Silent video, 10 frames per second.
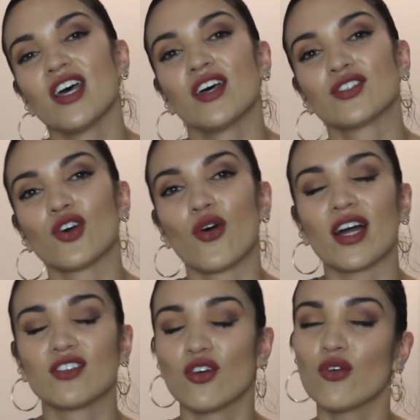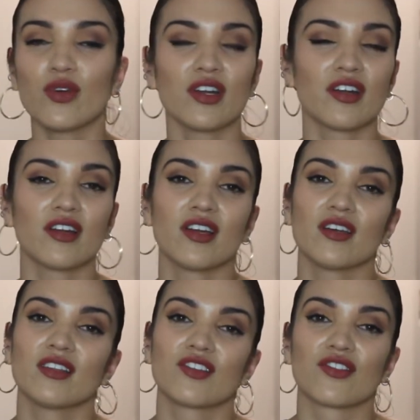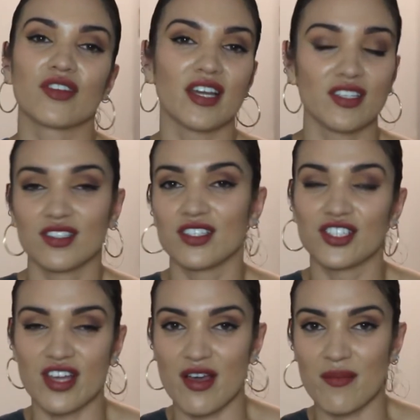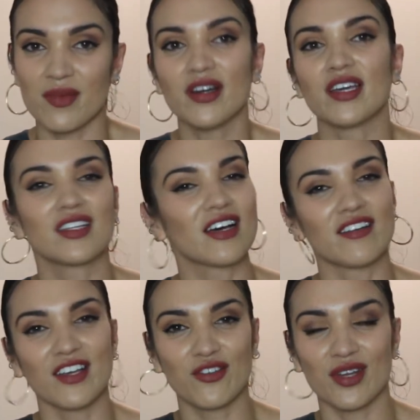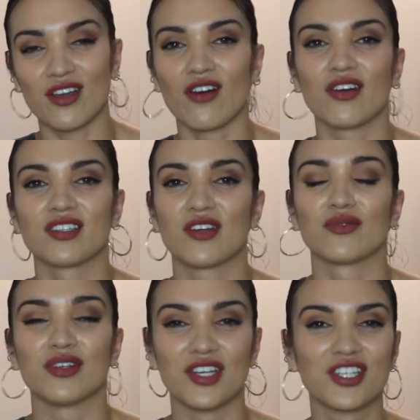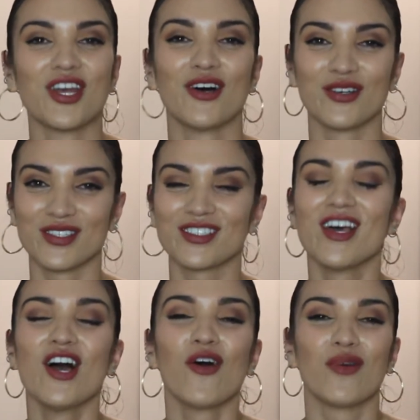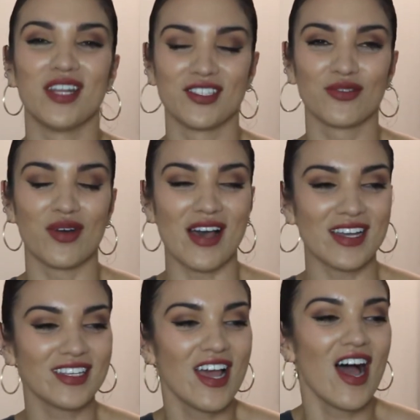So I don't wear gray to the gym, like that light gray color that really shows when it's wet.